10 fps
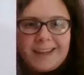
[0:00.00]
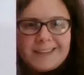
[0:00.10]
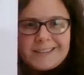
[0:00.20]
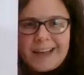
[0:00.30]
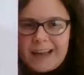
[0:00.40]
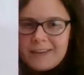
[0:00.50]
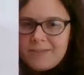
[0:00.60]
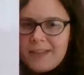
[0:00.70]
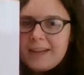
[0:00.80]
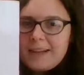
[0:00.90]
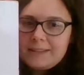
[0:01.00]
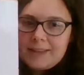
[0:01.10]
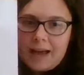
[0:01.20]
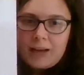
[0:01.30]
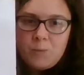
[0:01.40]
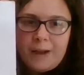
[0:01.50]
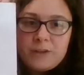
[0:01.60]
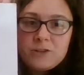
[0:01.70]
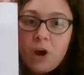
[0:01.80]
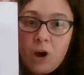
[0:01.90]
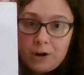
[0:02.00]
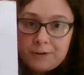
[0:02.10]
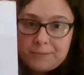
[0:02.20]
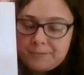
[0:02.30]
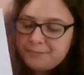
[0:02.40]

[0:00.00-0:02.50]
is kind of like a sideways heart,